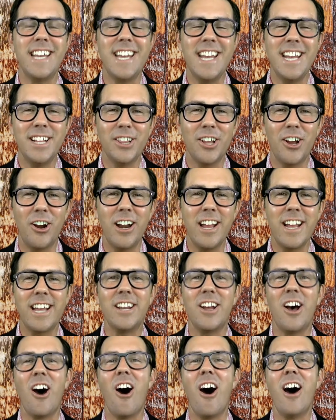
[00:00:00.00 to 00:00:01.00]
e-learning and
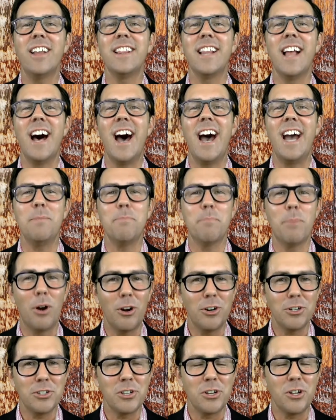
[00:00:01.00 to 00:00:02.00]
online
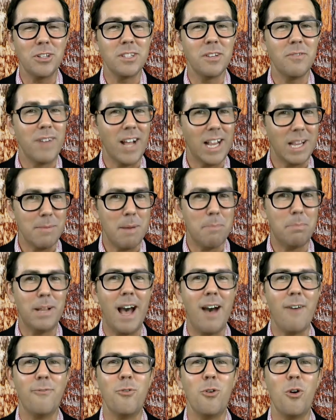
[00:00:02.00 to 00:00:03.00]
personal development
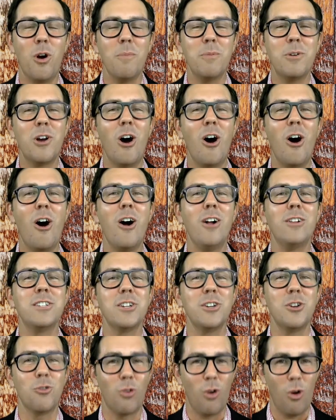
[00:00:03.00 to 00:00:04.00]
platform called
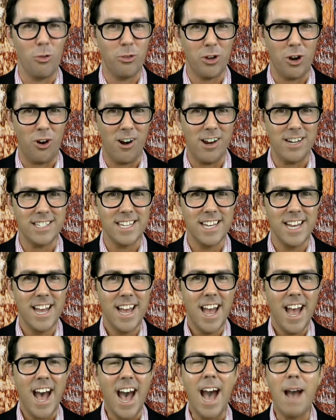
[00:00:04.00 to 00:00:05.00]
GrowthCurrent.
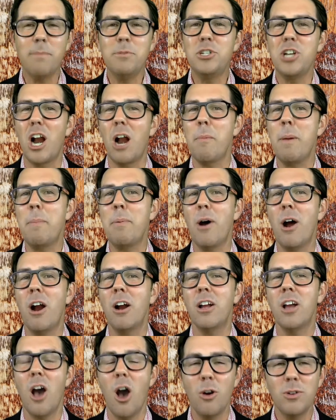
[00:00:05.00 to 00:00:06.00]
I'm Jeremy Park,
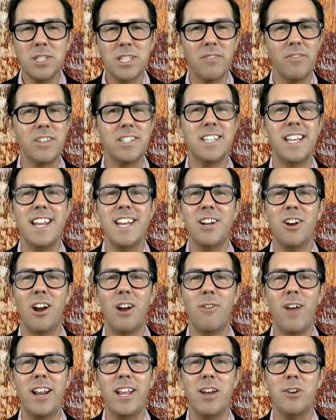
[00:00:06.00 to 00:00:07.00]
host of the cityCURRENT
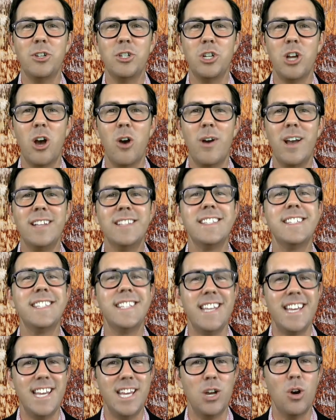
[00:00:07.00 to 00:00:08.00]
radio show and
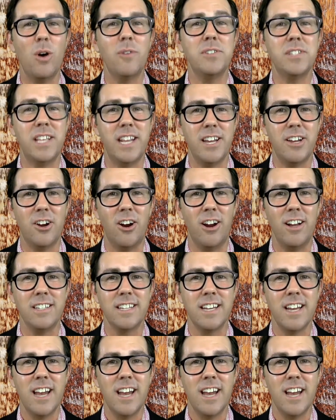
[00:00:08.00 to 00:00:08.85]
CEO of cityCURRENT.